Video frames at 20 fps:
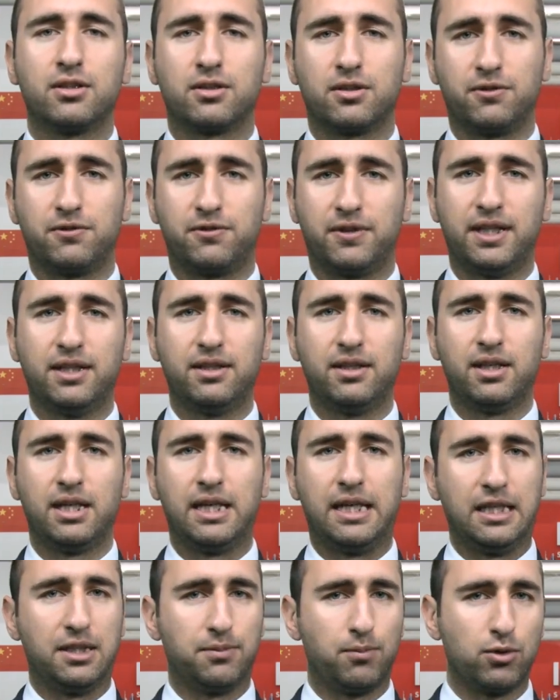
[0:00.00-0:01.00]
The Fed
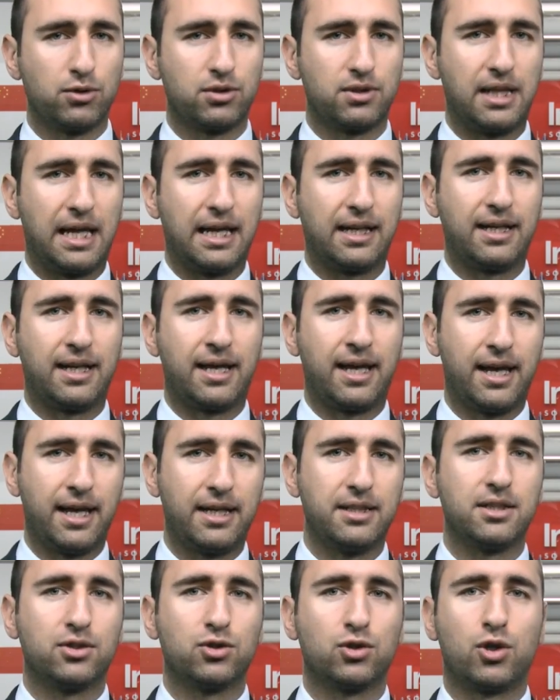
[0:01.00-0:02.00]
is most likely
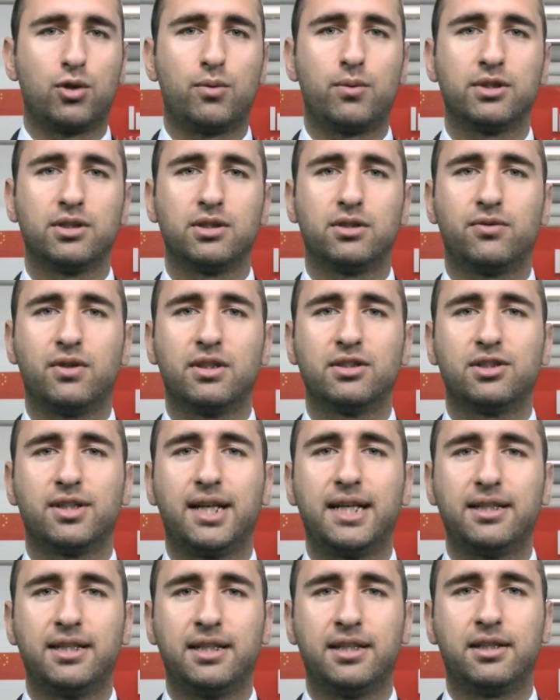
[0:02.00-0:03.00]
headed towards its first
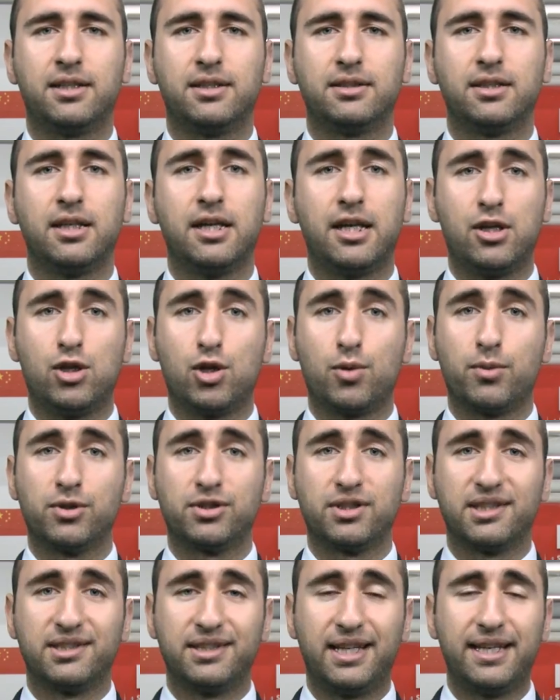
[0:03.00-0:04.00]
rate increase in
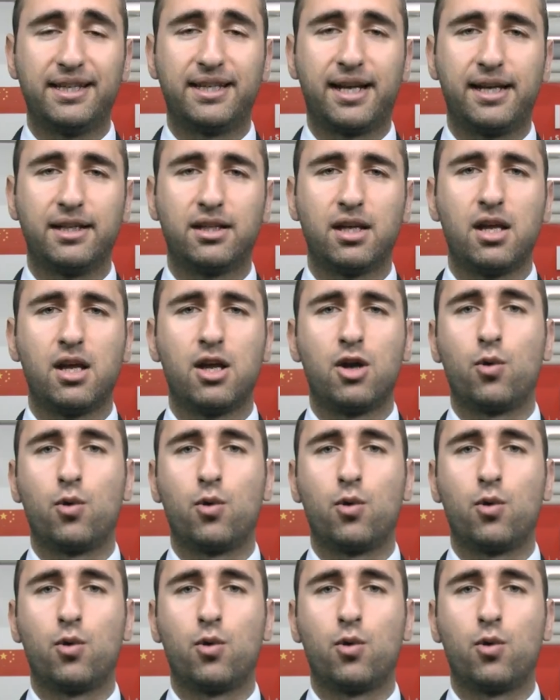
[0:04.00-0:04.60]
almost a decade,